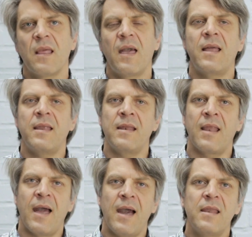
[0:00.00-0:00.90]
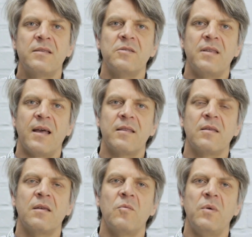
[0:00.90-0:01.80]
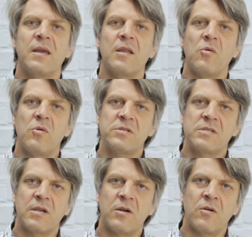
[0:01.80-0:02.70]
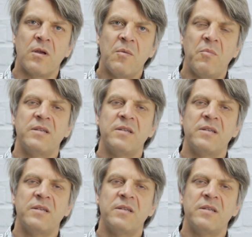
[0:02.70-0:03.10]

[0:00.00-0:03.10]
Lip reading: And then added to that, we can also